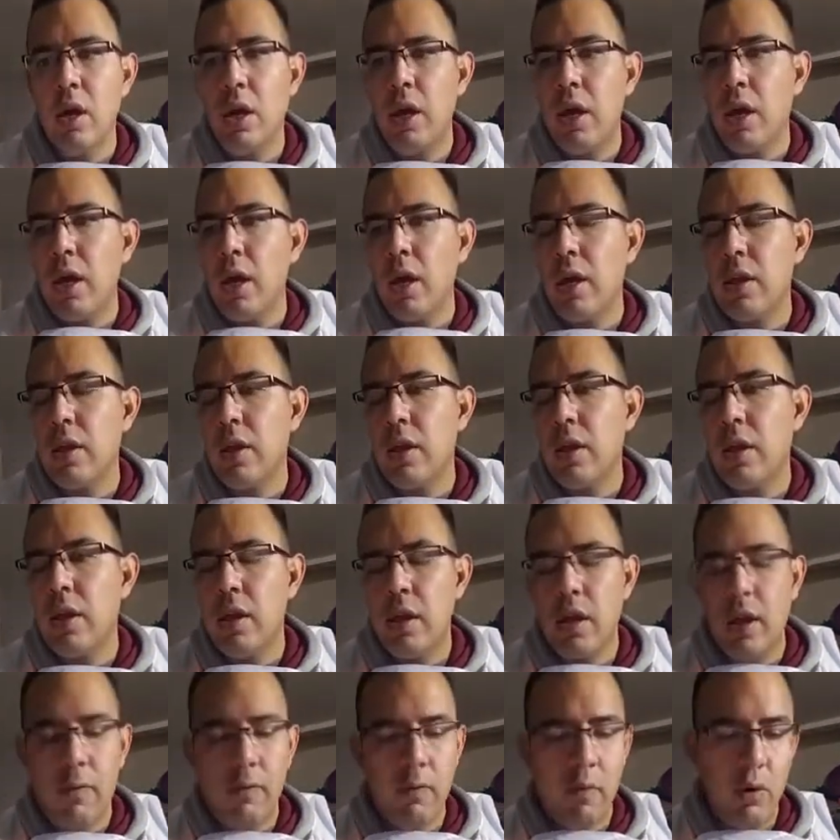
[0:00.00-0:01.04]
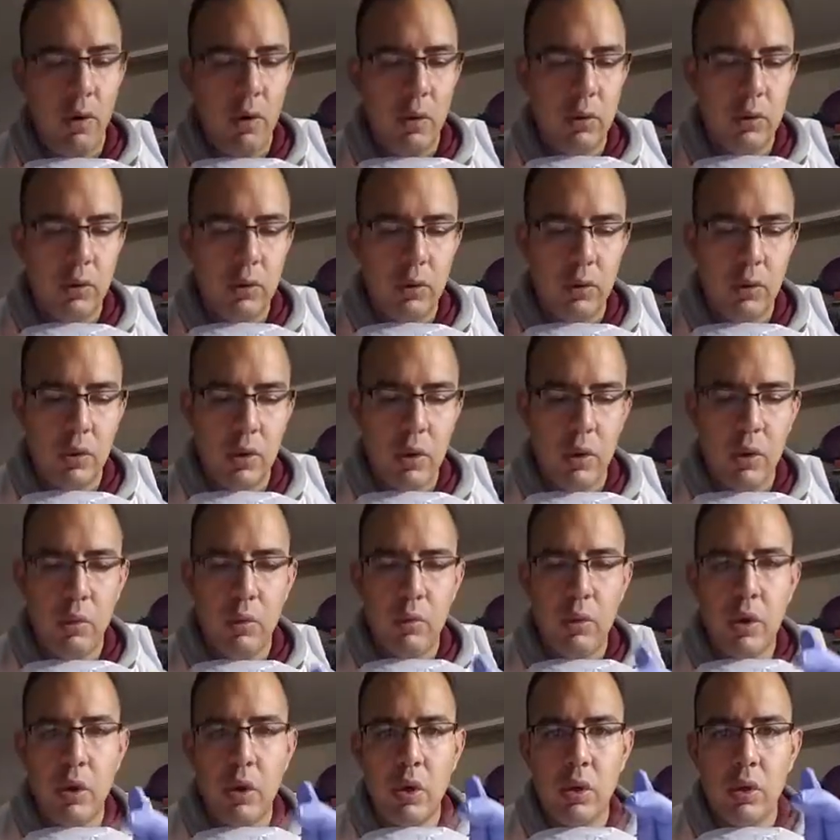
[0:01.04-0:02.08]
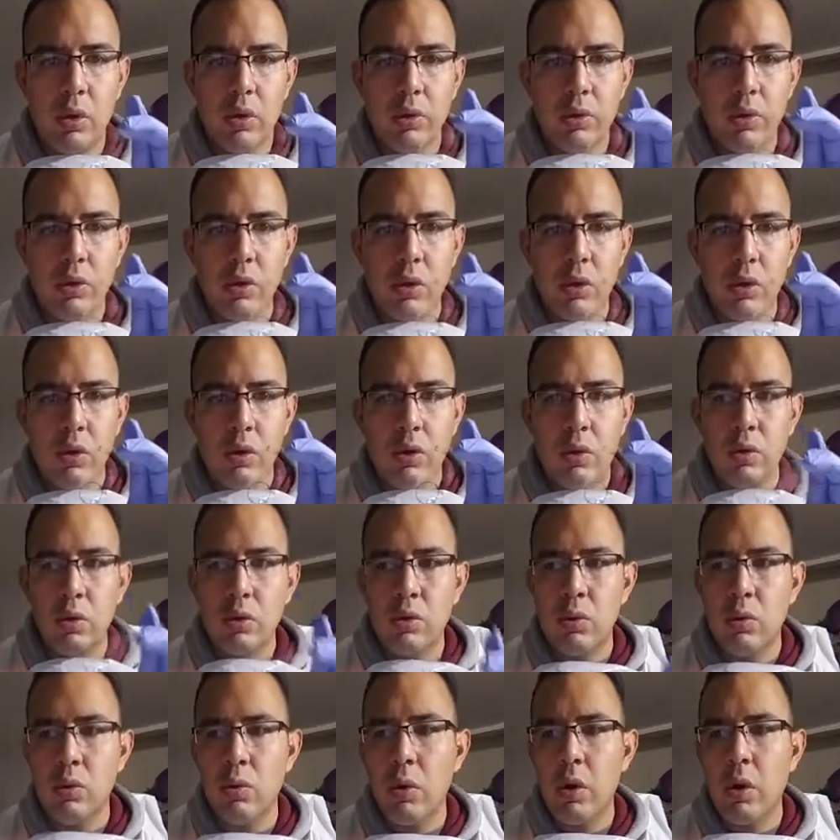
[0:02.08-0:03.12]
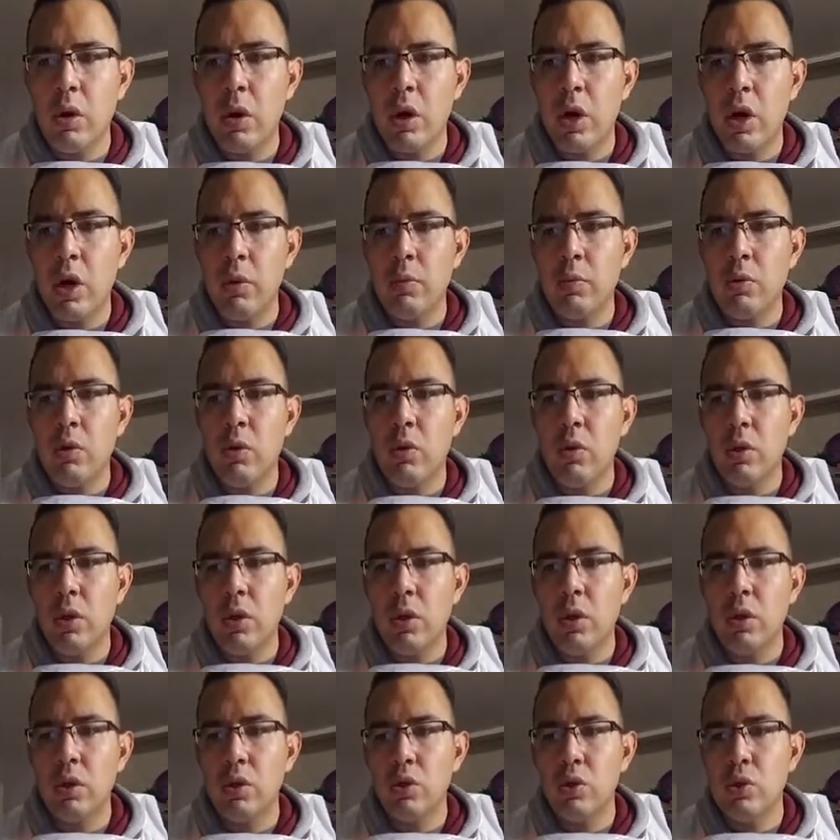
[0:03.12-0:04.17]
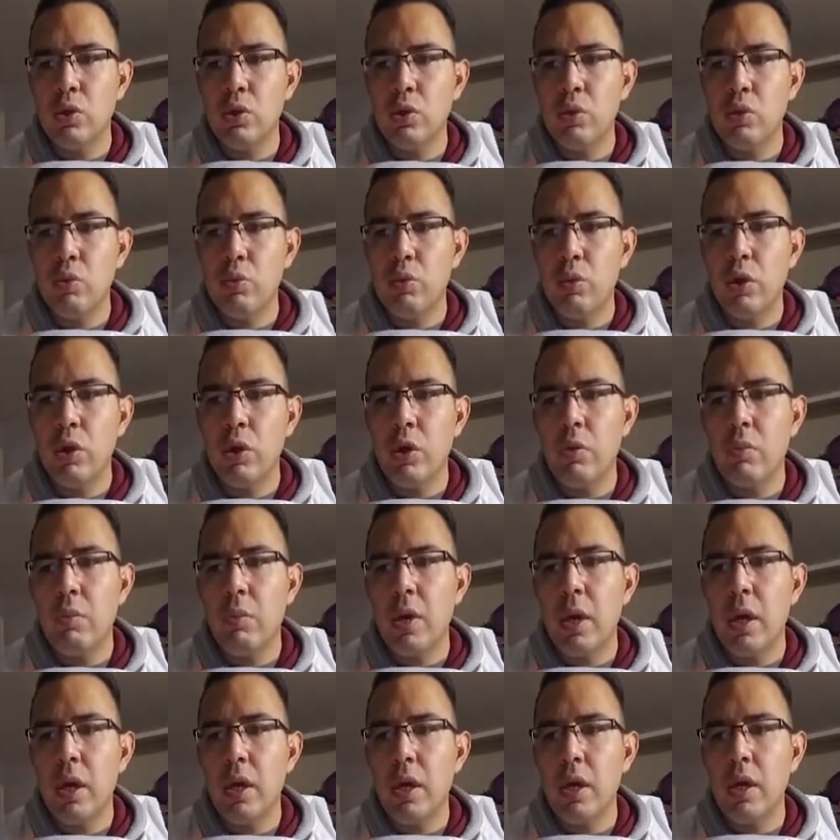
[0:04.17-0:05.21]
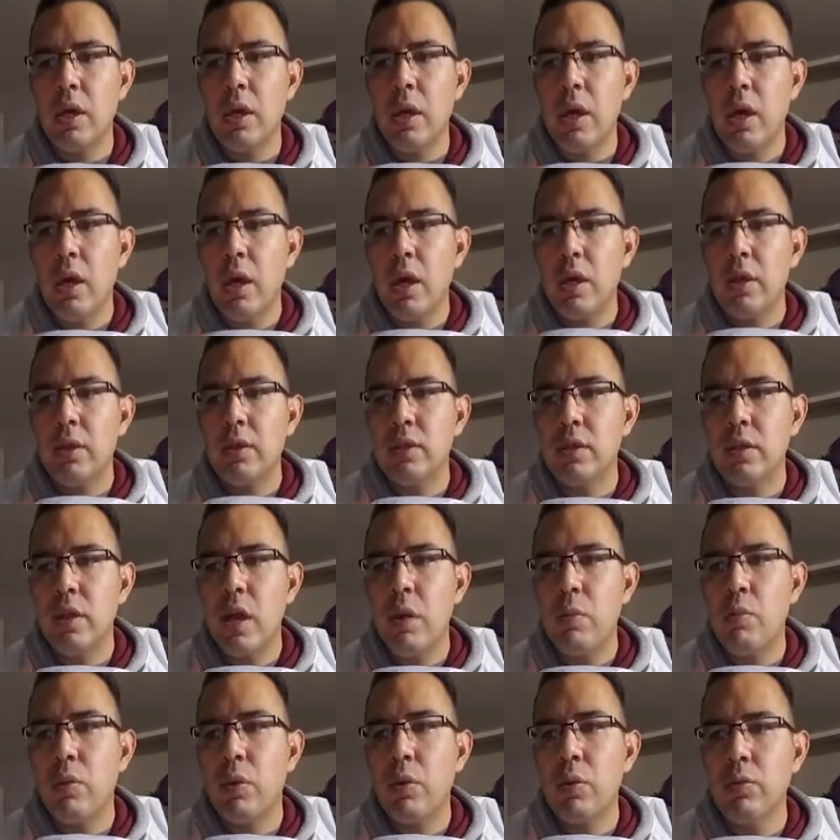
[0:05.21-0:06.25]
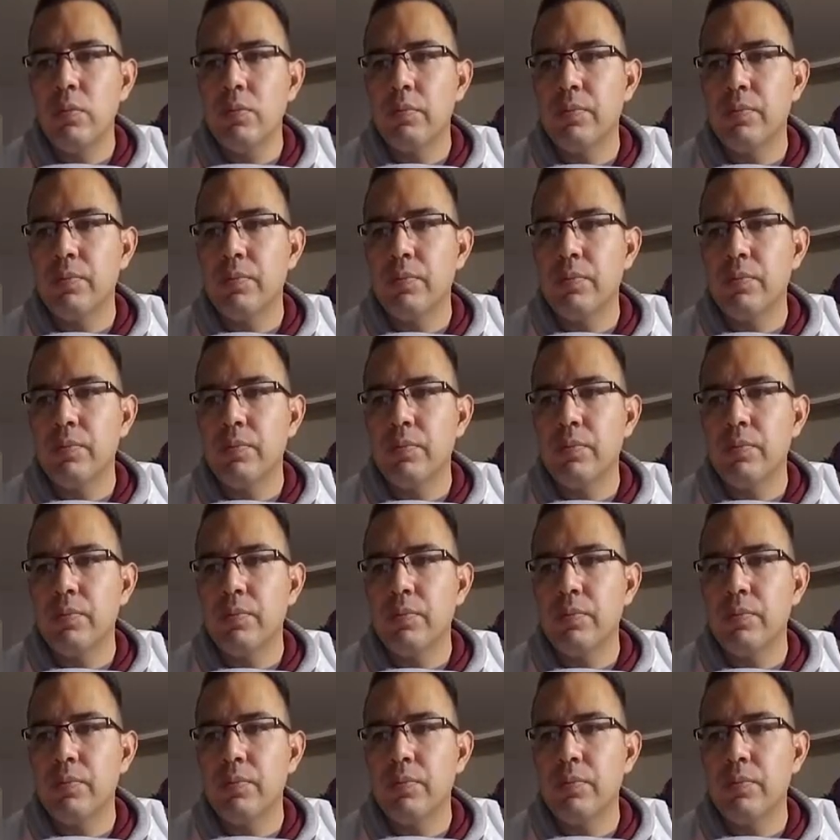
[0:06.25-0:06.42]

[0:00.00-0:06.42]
And then I've also put a little circle to where I'm going to put my sample.